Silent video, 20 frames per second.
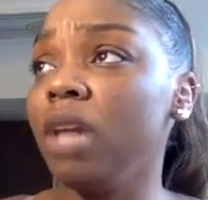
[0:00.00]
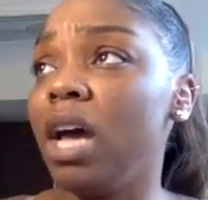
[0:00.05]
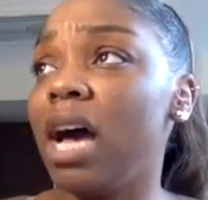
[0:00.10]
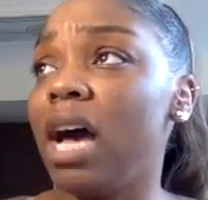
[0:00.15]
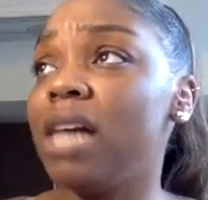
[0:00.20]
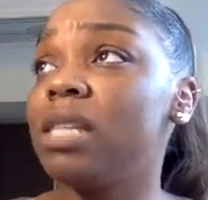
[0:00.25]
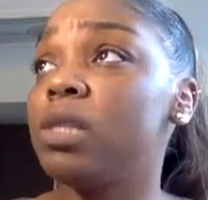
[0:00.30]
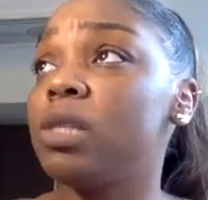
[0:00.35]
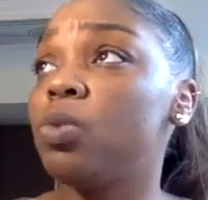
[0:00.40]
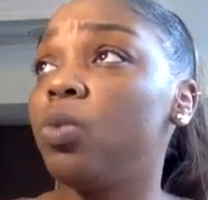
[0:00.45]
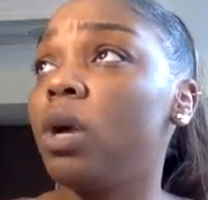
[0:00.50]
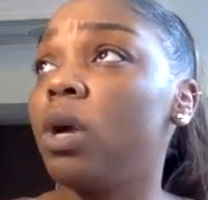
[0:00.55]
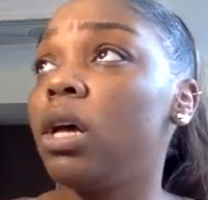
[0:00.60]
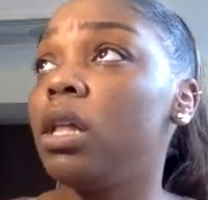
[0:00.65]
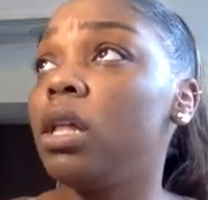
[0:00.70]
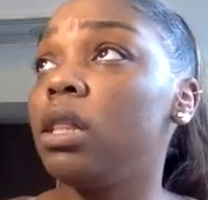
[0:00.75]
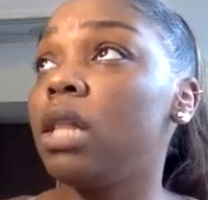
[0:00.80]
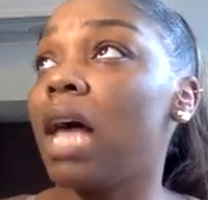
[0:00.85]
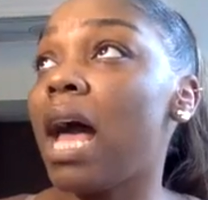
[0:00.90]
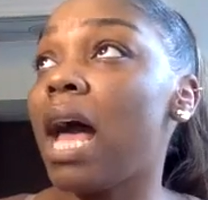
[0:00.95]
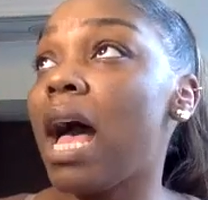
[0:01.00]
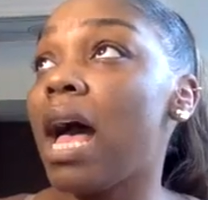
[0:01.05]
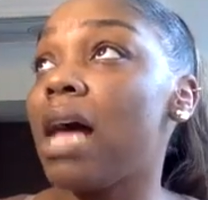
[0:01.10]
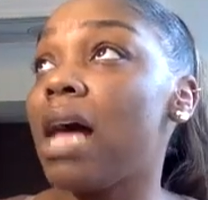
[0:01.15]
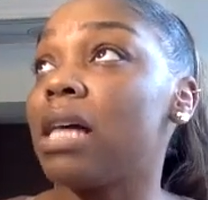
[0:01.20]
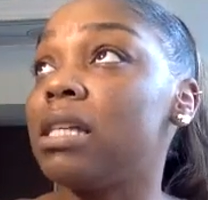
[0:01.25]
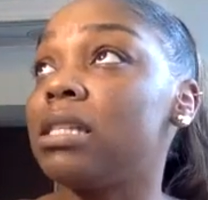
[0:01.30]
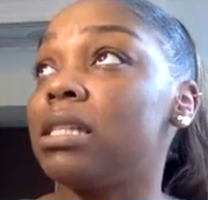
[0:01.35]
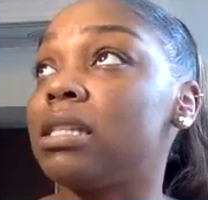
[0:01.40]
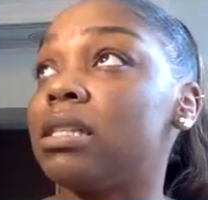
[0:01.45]
as well
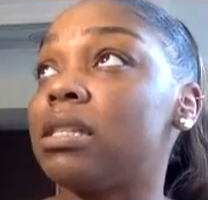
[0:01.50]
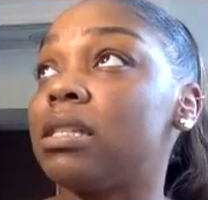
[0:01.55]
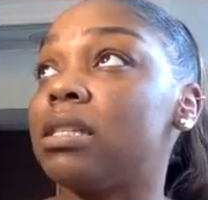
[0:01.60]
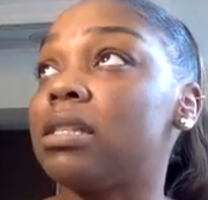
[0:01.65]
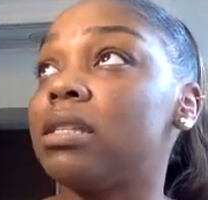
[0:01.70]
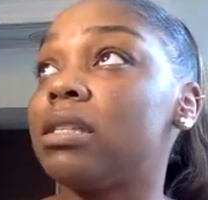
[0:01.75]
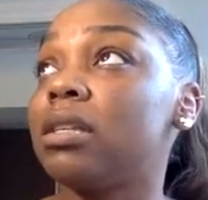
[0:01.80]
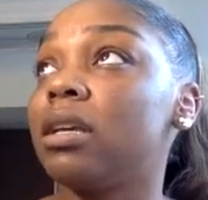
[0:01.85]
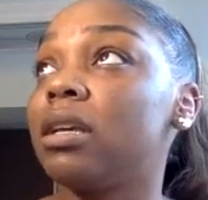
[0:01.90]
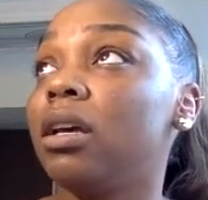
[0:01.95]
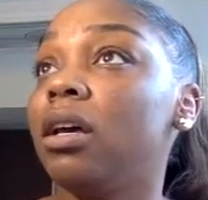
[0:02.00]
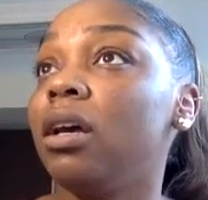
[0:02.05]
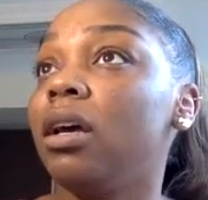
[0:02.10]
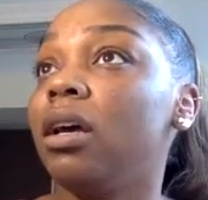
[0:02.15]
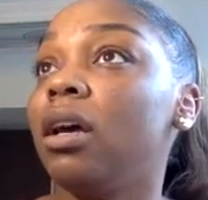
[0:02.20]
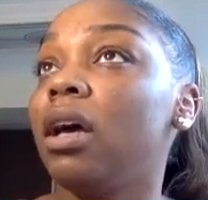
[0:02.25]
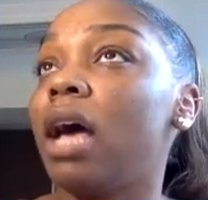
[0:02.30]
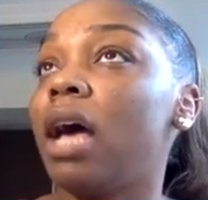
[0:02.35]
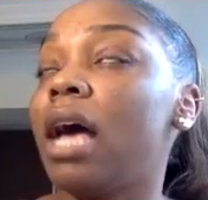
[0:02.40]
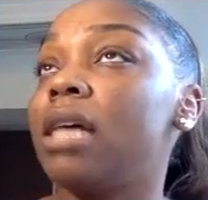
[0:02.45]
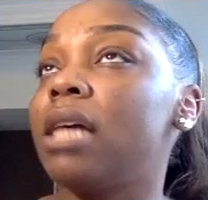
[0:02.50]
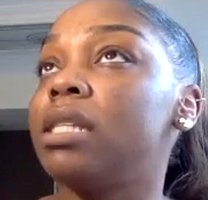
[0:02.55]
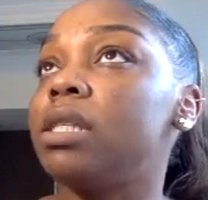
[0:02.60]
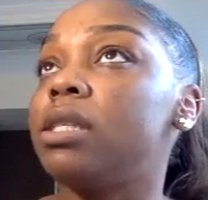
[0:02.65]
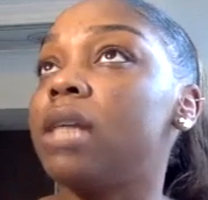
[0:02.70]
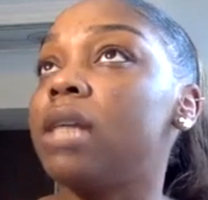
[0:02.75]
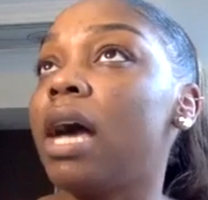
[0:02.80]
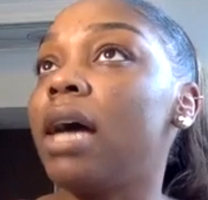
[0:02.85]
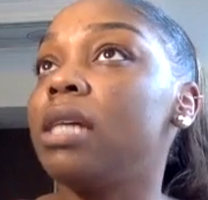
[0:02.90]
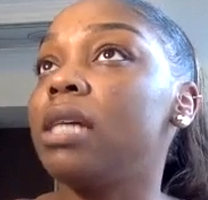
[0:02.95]
as
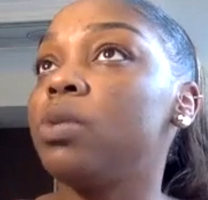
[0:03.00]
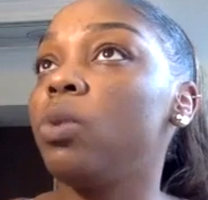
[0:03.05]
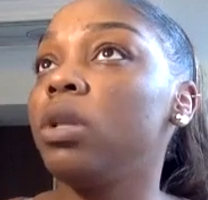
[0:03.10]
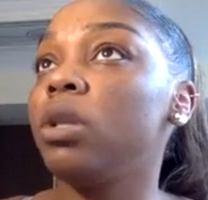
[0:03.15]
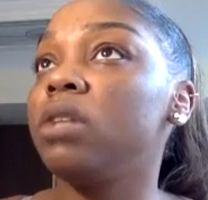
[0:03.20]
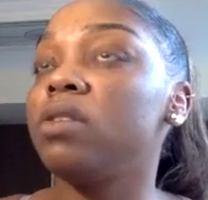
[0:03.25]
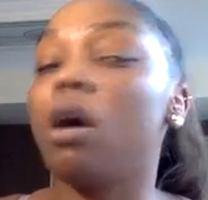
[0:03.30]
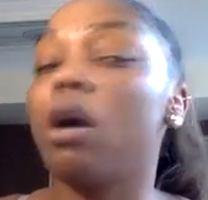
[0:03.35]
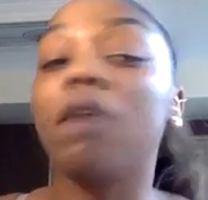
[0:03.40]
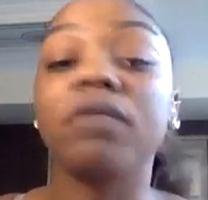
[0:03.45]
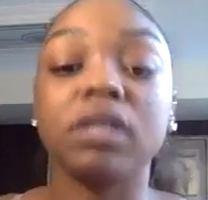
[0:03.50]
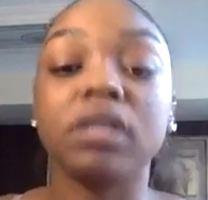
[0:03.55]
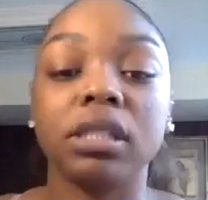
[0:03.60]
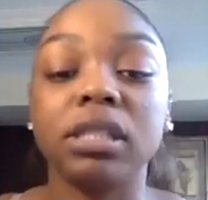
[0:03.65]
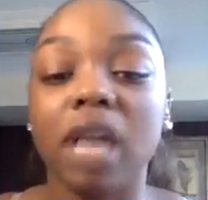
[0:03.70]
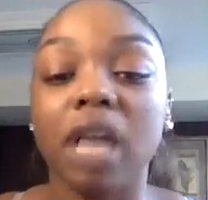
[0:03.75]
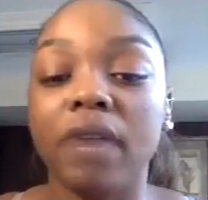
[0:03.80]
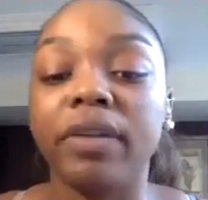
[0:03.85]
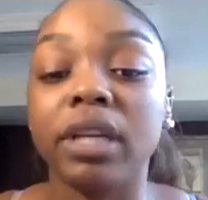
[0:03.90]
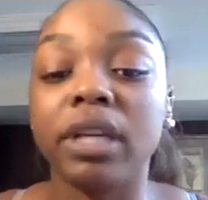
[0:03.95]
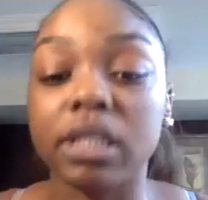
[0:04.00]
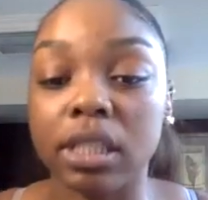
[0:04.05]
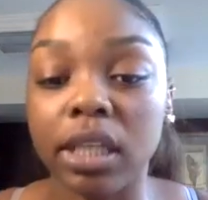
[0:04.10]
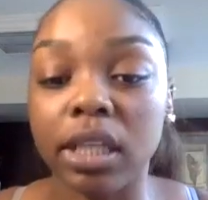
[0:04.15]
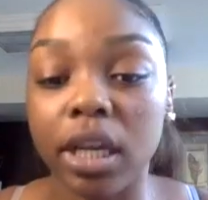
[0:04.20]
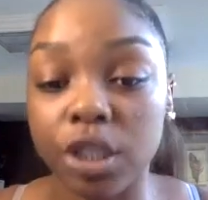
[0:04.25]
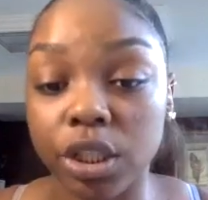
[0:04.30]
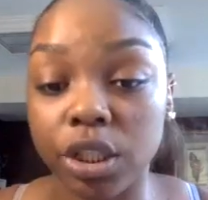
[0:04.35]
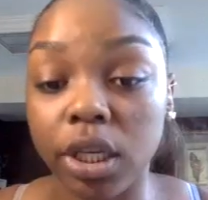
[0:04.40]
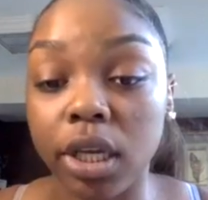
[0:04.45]
as as well as obviously diving into
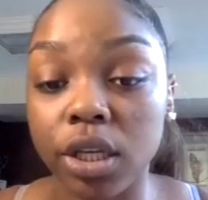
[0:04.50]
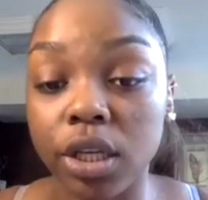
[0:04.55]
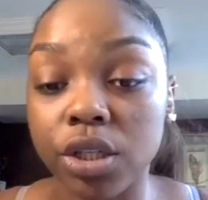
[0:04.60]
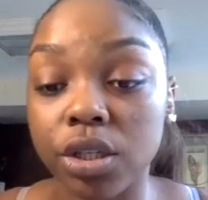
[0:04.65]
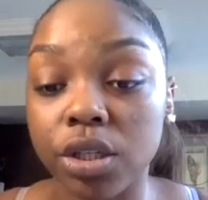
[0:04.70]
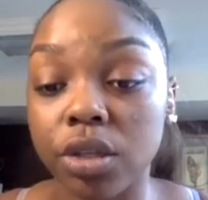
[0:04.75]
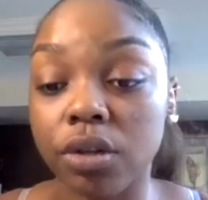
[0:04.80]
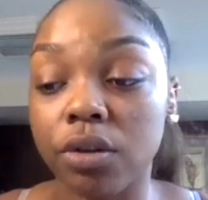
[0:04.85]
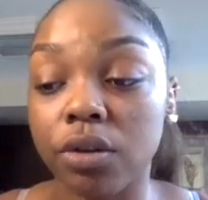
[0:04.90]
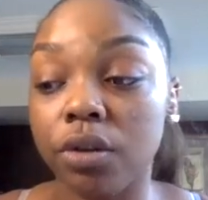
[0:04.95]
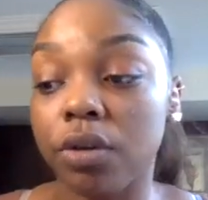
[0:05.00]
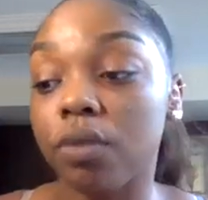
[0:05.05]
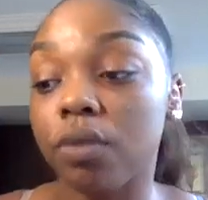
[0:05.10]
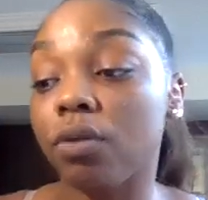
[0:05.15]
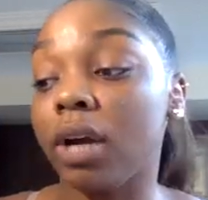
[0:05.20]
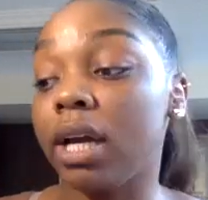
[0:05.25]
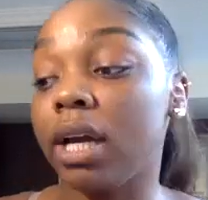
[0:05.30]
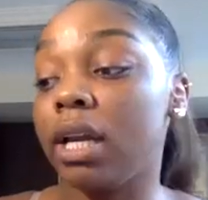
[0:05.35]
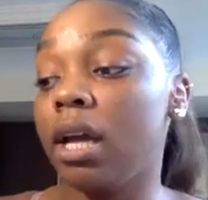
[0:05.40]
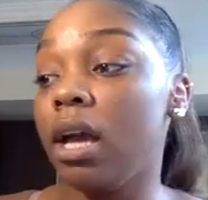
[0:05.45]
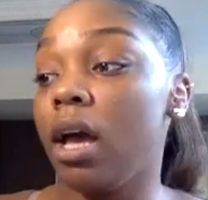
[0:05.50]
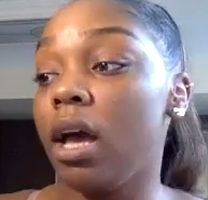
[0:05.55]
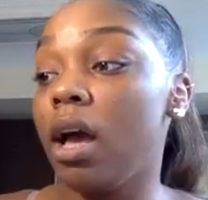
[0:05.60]
the education, right?